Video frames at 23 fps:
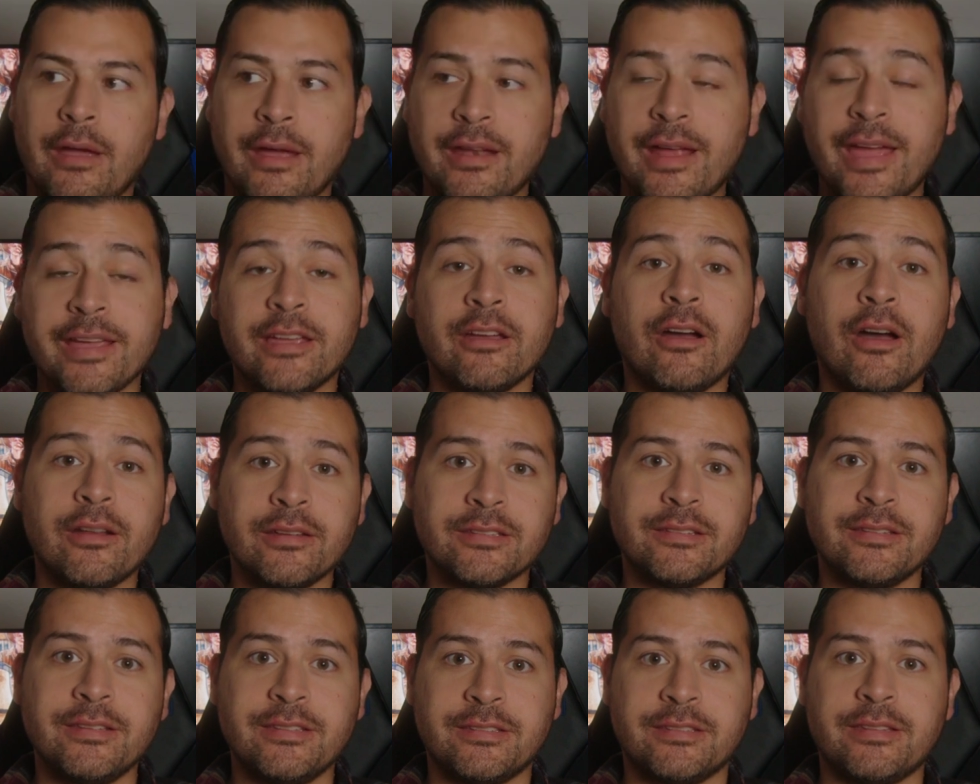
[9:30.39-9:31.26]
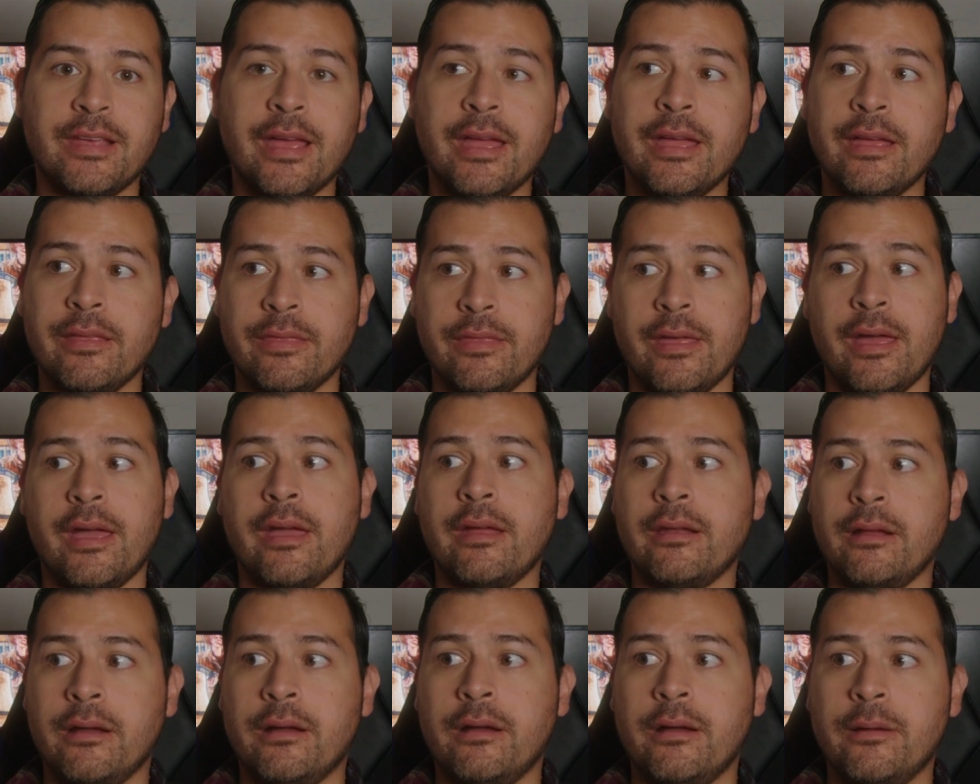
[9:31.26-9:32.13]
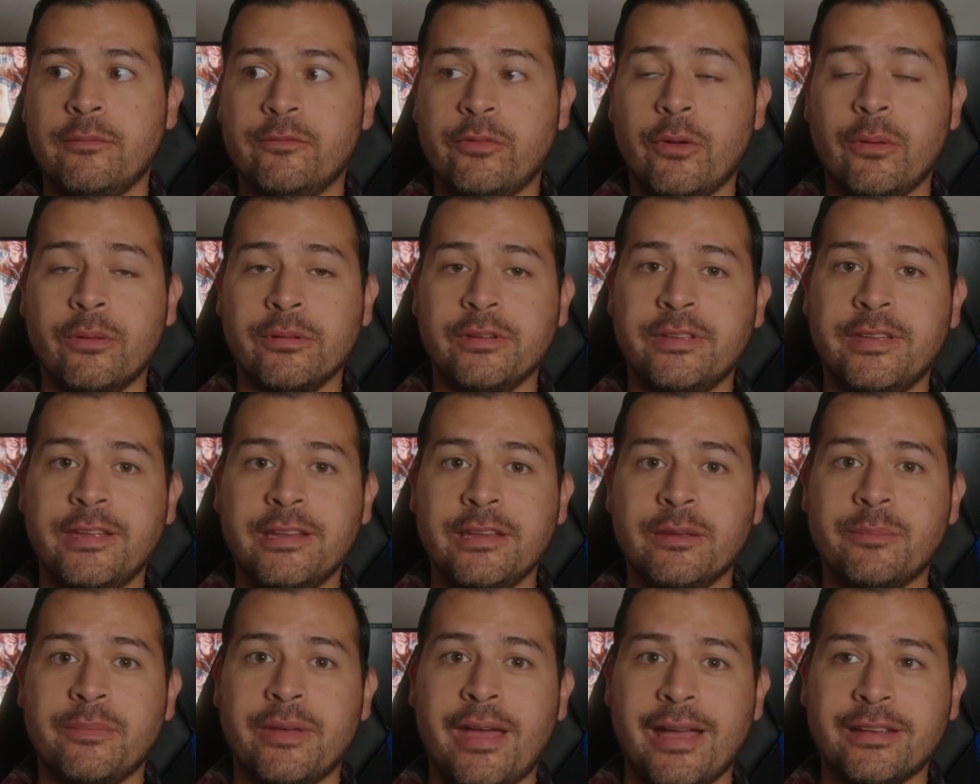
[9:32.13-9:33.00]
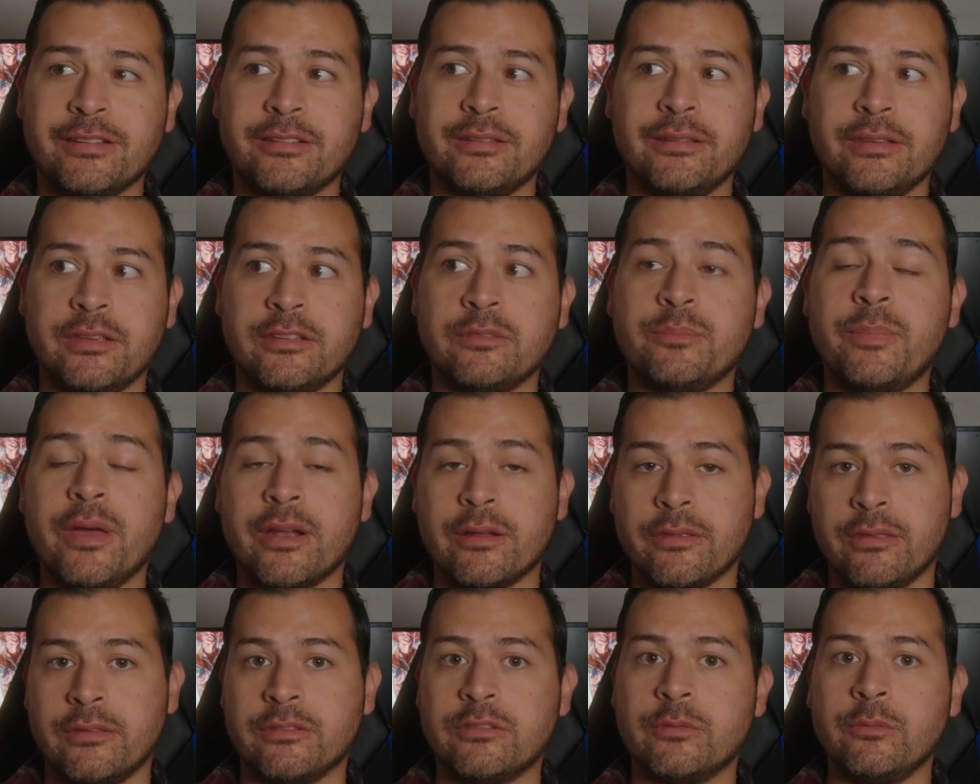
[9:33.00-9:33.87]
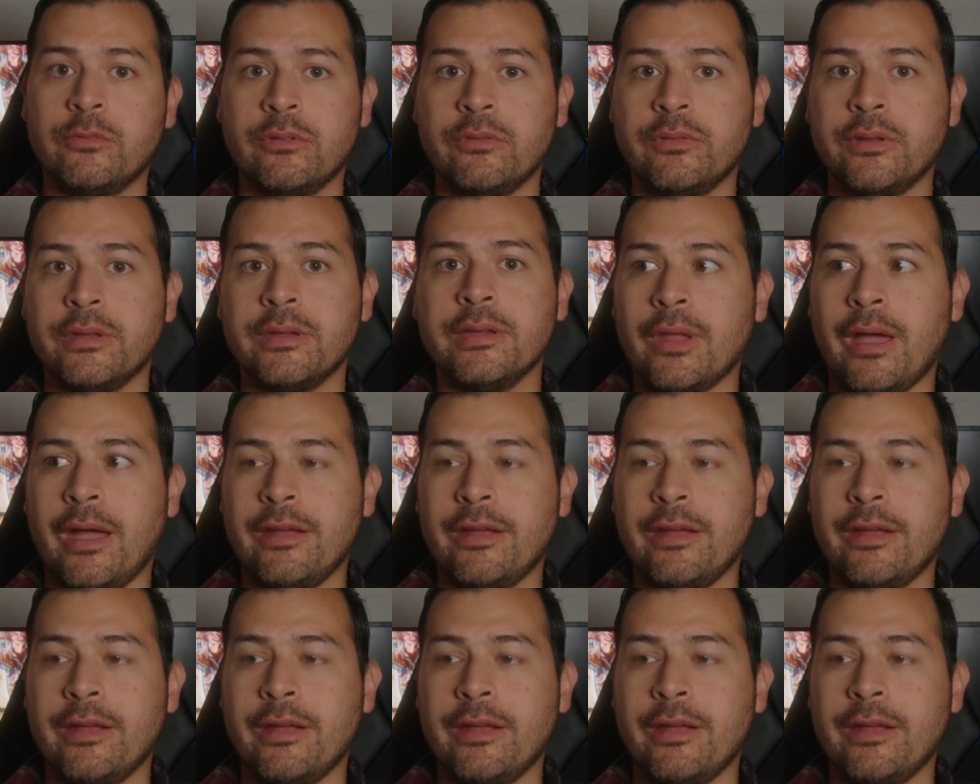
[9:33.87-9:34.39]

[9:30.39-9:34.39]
And I can honestly say that Fallen Kingdom actually is better than this movie.